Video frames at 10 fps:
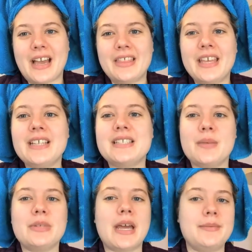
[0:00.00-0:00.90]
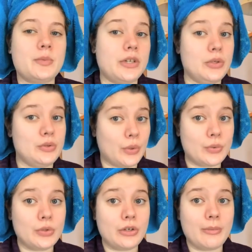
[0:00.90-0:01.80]
I think sometimes when you
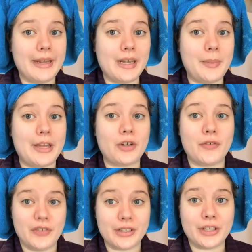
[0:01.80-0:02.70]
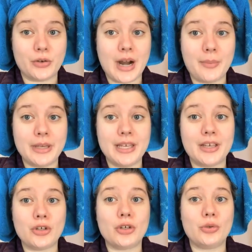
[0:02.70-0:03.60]
don't do your makeup and you're feeling
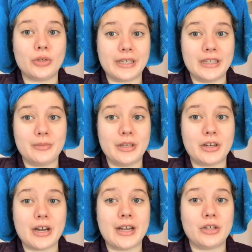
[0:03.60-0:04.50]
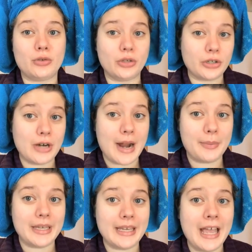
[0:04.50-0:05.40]
crappy, you look in the mirror and you look
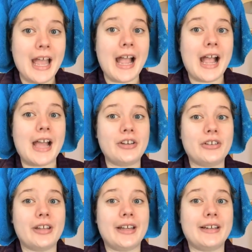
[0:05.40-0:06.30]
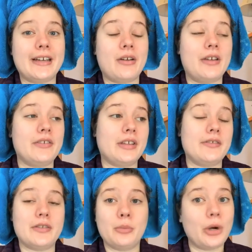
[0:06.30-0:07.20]
crappy and you're like, now I feel
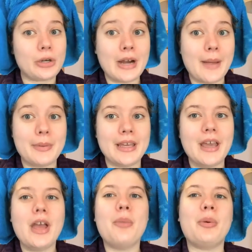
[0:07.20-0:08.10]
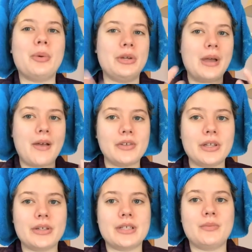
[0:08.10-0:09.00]
even more crappy. But when you have a
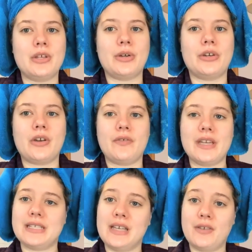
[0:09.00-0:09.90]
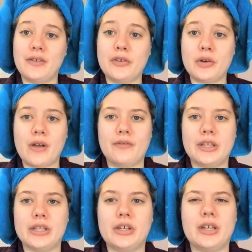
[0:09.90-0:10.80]
little something on your face, even if you're not
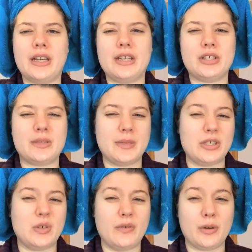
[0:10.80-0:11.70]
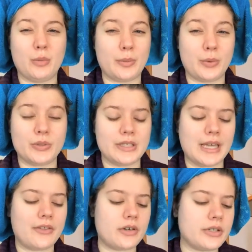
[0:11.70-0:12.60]
feeling good, it just makes you feel more pulled
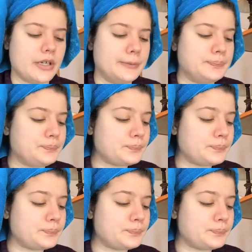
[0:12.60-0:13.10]
together. So